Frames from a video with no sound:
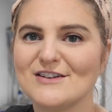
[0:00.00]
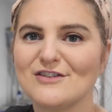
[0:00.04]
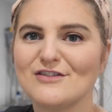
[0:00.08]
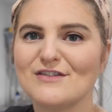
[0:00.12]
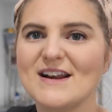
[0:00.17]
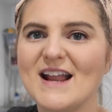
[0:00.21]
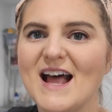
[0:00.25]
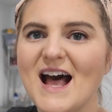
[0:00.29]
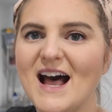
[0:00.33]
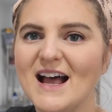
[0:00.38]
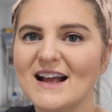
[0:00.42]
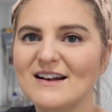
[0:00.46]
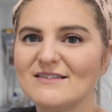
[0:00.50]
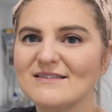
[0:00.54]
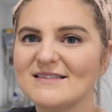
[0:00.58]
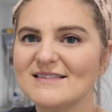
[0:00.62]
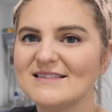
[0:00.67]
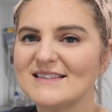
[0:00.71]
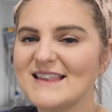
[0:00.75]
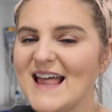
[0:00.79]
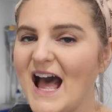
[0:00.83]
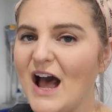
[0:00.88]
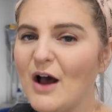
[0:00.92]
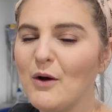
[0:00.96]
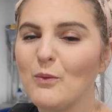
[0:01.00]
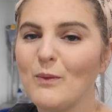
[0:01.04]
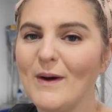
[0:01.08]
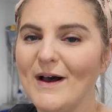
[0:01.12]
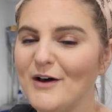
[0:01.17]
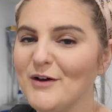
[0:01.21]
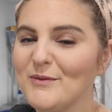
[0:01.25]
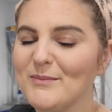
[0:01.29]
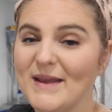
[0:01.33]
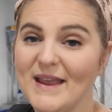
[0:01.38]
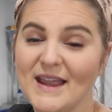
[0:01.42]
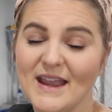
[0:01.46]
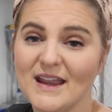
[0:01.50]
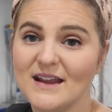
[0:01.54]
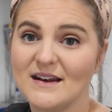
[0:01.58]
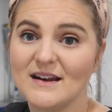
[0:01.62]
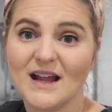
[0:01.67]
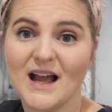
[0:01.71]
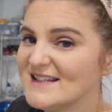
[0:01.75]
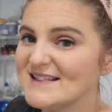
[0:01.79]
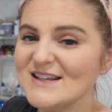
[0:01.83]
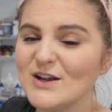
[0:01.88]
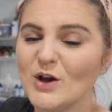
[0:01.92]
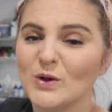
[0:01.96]
They're not that well made. This
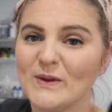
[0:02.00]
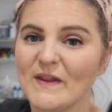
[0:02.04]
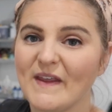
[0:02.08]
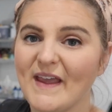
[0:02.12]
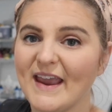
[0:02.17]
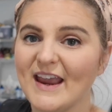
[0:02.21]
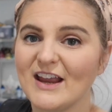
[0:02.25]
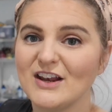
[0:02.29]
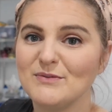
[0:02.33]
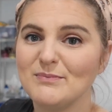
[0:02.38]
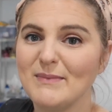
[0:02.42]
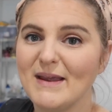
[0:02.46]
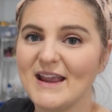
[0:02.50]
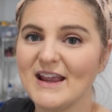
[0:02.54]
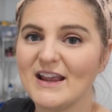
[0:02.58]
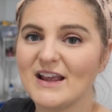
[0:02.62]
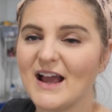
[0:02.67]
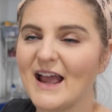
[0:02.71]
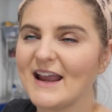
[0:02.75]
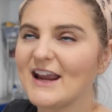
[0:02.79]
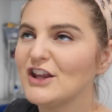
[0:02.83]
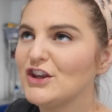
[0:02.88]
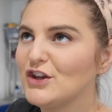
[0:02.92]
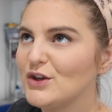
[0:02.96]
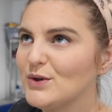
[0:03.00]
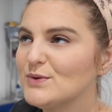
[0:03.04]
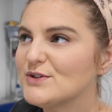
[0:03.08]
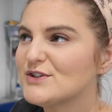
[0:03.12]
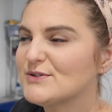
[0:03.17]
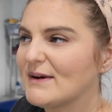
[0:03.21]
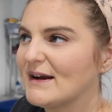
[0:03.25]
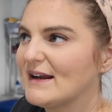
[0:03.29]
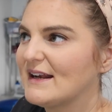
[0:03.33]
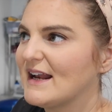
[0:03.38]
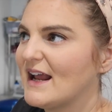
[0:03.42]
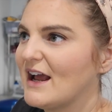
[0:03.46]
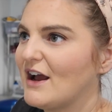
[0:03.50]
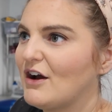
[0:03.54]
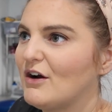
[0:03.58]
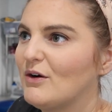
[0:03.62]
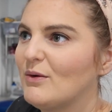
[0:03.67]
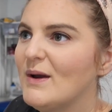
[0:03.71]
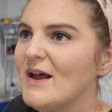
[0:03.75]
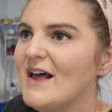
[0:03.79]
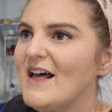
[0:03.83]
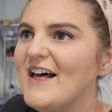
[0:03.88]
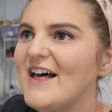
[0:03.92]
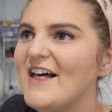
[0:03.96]
is the only thing I can use right now.
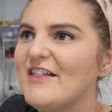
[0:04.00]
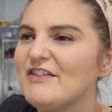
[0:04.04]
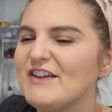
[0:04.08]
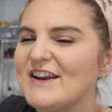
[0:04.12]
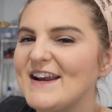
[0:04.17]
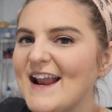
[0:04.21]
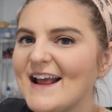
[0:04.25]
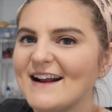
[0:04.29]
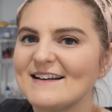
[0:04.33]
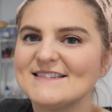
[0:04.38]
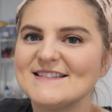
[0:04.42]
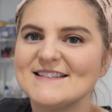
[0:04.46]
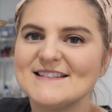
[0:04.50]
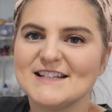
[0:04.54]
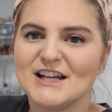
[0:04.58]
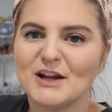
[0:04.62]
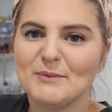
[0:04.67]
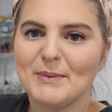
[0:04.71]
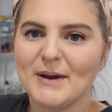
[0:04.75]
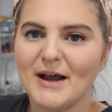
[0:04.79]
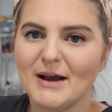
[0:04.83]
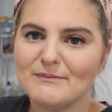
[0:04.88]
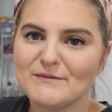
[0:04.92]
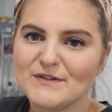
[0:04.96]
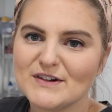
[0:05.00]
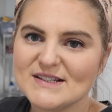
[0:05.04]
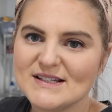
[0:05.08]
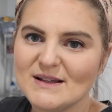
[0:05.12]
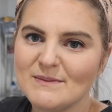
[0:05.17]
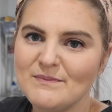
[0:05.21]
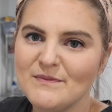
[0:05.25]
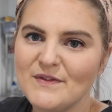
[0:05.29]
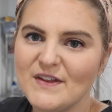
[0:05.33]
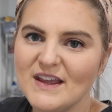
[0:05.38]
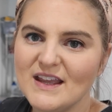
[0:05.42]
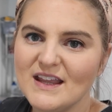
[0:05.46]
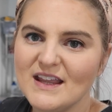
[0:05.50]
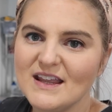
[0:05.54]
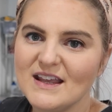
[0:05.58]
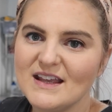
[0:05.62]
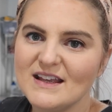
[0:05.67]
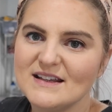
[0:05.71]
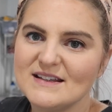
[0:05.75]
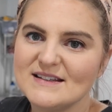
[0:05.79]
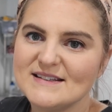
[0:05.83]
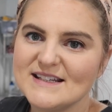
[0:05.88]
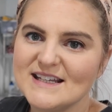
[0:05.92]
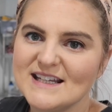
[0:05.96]
The next step up for something
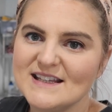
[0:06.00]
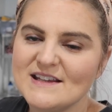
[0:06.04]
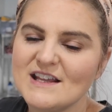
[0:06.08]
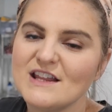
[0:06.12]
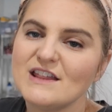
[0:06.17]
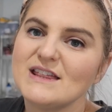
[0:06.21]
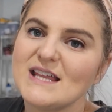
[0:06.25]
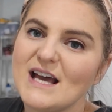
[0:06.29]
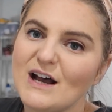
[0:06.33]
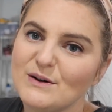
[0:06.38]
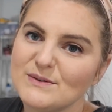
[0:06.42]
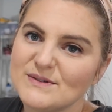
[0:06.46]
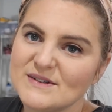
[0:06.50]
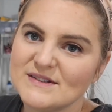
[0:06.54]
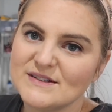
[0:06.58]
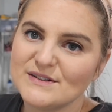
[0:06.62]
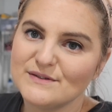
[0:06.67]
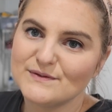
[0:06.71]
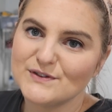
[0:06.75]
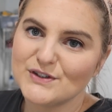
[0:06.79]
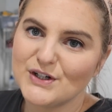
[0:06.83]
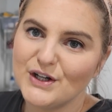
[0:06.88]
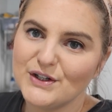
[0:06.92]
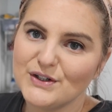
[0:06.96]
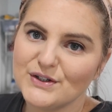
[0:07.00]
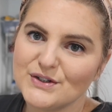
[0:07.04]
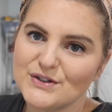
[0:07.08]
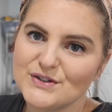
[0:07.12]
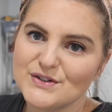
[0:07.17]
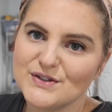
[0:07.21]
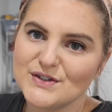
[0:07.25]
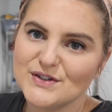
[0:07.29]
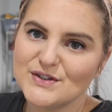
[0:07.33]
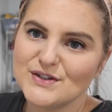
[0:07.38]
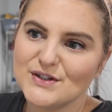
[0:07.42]
is in the thousands of dollars.